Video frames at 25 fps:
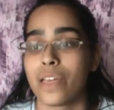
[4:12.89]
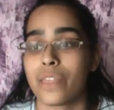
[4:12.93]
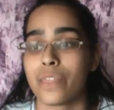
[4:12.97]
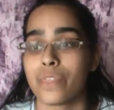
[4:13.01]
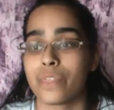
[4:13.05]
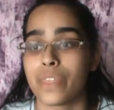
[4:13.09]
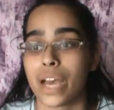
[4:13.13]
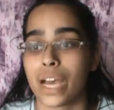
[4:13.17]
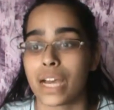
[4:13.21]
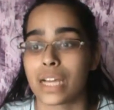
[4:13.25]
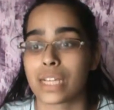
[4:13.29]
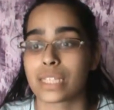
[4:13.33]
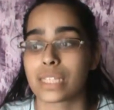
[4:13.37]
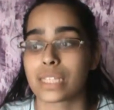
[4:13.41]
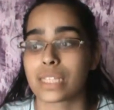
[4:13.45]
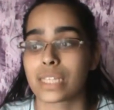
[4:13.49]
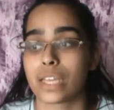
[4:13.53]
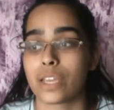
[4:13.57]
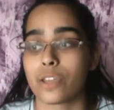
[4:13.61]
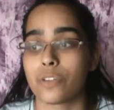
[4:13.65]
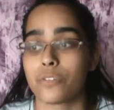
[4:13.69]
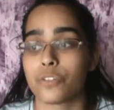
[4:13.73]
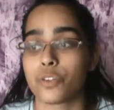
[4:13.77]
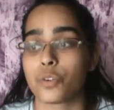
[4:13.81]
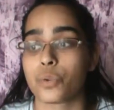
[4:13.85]
that
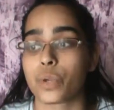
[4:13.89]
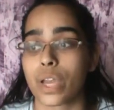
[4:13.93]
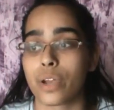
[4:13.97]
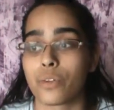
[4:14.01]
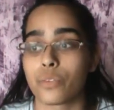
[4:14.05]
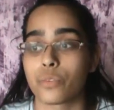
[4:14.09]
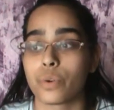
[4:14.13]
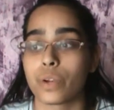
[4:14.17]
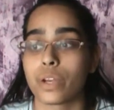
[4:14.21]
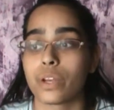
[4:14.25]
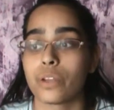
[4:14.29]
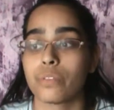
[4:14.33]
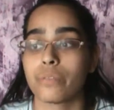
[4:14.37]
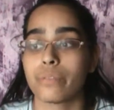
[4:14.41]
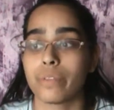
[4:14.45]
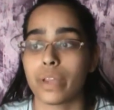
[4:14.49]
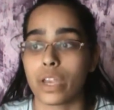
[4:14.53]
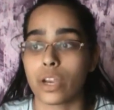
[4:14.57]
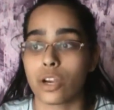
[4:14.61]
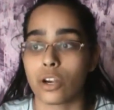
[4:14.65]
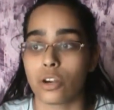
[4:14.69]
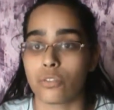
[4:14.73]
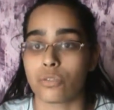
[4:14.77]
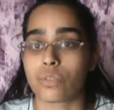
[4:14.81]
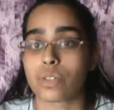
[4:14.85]
if you get rid of
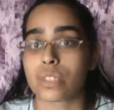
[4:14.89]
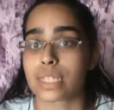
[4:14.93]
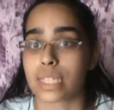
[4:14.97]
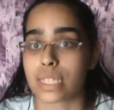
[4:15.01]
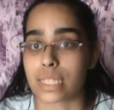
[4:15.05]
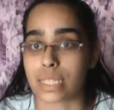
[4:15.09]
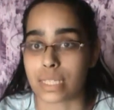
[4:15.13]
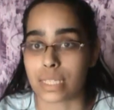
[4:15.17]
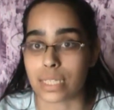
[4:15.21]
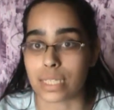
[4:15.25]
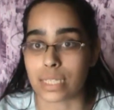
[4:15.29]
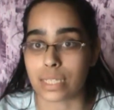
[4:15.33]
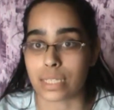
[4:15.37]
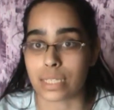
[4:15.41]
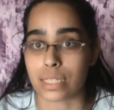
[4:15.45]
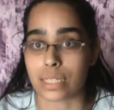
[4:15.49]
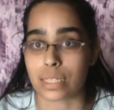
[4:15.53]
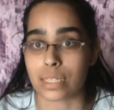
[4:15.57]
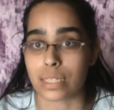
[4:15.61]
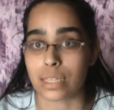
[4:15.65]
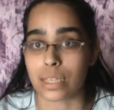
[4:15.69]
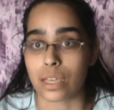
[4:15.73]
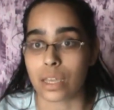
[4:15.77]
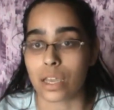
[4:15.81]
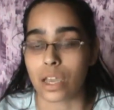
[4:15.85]
air
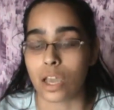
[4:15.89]
resistance,